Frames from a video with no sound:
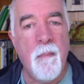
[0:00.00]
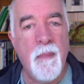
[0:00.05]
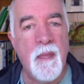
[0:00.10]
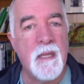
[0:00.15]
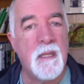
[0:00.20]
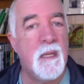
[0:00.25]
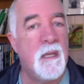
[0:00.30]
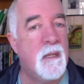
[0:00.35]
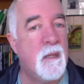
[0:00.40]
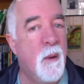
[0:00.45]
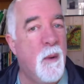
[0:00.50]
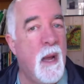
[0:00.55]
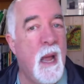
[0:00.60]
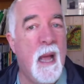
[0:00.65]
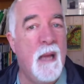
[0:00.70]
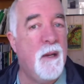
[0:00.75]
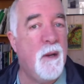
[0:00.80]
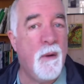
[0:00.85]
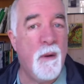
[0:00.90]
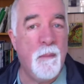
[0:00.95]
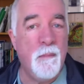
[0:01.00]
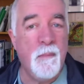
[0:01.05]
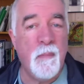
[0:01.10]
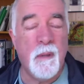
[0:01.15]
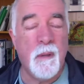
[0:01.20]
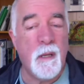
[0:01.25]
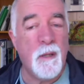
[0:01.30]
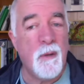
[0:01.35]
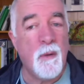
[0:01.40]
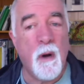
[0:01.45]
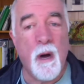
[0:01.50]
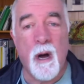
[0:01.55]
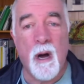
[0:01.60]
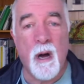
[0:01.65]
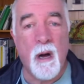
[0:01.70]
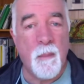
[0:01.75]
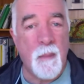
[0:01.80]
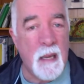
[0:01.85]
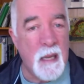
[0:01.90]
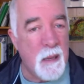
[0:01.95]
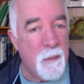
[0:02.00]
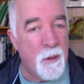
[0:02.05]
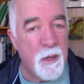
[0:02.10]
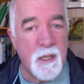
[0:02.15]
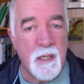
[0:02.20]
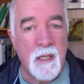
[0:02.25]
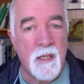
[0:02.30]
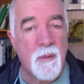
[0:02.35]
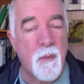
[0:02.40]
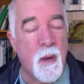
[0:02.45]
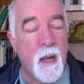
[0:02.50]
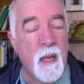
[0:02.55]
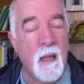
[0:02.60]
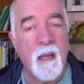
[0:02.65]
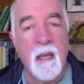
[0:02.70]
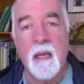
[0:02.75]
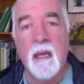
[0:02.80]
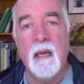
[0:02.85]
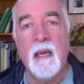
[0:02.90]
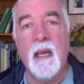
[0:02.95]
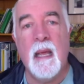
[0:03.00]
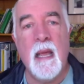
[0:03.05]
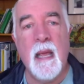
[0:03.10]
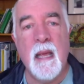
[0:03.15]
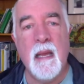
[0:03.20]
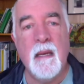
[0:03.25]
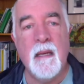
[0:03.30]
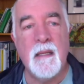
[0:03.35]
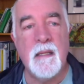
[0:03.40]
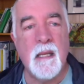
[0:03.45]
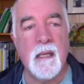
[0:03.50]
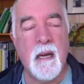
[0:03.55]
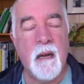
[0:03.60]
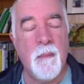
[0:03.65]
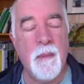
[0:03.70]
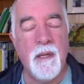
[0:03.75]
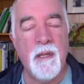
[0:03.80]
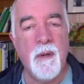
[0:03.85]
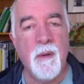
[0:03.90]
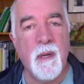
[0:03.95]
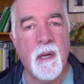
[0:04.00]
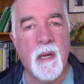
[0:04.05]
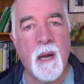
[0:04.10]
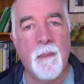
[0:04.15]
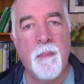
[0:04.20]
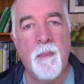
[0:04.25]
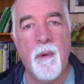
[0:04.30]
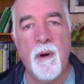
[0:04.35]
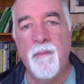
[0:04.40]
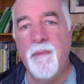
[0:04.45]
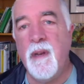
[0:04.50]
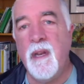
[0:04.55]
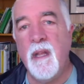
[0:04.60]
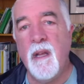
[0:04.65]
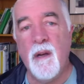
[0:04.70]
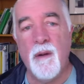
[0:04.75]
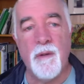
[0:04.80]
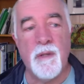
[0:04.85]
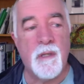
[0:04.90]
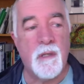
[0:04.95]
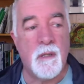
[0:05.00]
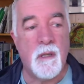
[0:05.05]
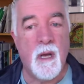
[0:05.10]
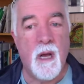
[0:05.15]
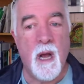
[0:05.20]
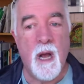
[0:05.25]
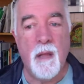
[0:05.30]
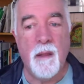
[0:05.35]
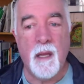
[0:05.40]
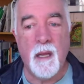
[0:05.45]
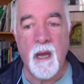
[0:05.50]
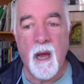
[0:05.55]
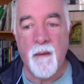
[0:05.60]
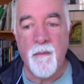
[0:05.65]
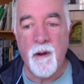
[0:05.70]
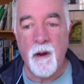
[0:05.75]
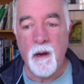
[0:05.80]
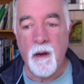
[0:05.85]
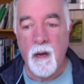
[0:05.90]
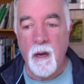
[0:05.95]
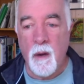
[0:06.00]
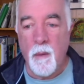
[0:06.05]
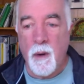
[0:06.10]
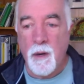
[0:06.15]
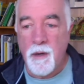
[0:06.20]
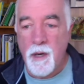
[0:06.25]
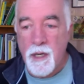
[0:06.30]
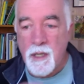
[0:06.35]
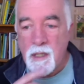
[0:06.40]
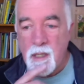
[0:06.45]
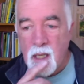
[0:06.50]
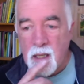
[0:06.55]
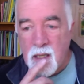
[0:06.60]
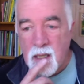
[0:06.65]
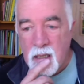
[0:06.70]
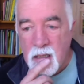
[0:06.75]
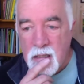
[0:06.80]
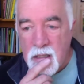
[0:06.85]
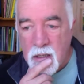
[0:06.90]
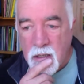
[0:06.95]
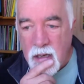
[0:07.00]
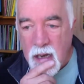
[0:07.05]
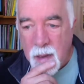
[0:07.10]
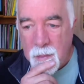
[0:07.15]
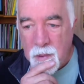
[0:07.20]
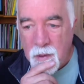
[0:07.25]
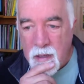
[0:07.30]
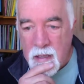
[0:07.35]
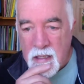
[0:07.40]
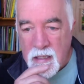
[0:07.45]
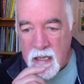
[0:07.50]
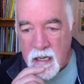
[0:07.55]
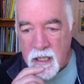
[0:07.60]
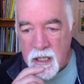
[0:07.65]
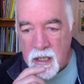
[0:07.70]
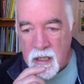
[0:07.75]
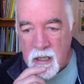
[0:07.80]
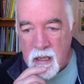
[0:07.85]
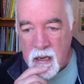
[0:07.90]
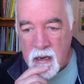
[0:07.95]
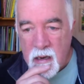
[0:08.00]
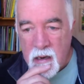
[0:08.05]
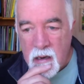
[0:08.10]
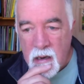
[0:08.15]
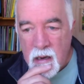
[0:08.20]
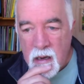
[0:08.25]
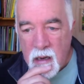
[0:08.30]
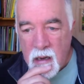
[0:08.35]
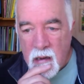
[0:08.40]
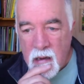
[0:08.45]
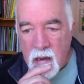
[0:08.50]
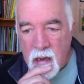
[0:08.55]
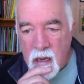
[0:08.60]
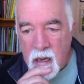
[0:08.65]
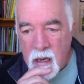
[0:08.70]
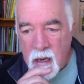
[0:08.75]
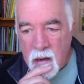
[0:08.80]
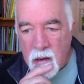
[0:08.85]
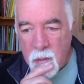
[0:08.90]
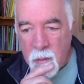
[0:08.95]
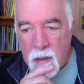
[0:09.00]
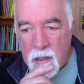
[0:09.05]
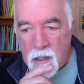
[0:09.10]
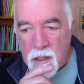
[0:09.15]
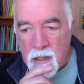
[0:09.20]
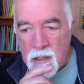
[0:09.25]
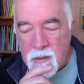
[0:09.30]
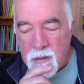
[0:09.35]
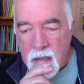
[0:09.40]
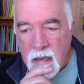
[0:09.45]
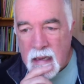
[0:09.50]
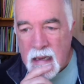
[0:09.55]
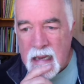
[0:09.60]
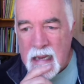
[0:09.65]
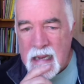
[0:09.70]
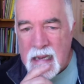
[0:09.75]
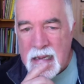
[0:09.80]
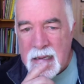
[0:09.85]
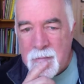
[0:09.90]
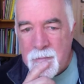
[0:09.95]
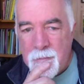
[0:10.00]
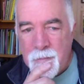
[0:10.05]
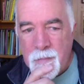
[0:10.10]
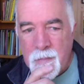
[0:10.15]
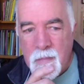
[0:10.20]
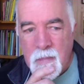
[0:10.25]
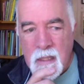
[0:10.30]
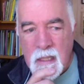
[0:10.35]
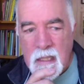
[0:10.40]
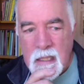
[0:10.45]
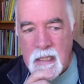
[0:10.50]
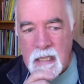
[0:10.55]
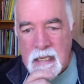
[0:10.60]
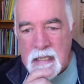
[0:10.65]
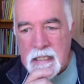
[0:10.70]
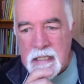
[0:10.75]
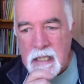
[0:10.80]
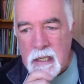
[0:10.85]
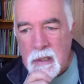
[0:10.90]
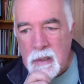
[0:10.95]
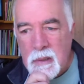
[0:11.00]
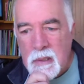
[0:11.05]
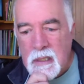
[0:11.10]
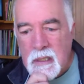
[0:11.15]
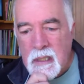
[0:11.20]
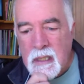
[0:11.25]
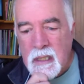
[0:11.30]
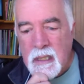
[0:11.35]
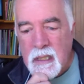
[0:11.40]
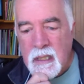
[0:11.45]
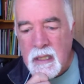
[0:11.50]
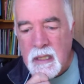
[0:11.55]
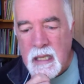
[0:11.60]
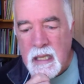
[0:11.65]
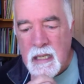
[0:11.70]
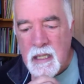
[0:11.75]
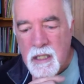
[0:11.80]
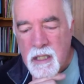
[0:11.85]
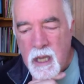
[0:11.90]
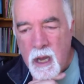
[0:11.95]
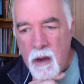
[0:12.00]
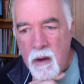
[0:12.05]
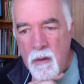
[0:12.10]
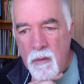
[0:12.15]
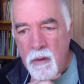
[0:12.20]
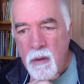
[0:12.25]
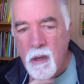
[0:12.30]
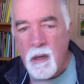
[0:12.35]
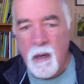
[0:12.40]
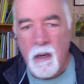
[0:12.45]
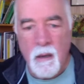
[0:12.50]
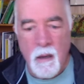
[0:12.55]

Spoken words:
this is the way I do them. I do all my ebooks this way. And as I said, I'll be doing a couple more videos on the cover. One question I think is your copyright section there. We just, I don't think so.